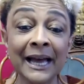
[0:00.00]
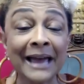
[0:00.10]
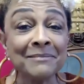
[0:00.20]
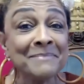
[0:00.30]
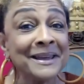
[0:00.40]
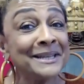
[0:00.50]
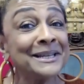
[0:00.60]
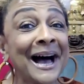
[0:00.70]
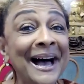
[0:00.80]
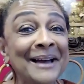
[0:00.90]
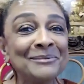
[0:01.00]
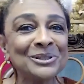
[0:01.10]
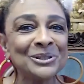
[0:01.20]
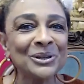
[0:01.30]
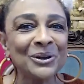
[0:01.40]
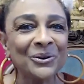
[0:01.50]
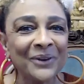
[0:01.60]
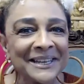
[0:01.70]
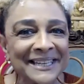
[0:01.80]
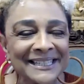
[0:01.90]
And many times,
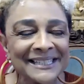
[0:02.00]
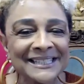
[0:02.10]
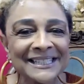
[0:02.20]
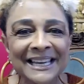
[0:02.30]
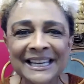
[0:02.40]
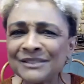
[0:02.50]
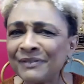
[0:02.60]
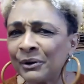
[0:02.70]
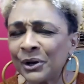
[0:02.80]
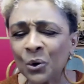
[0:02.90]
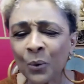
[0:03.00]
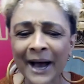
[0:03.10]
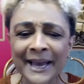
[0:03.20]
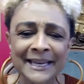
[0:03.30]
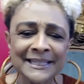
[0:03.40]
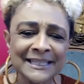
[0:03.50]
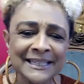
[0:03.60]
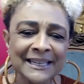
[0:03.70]
greatness is very quiet,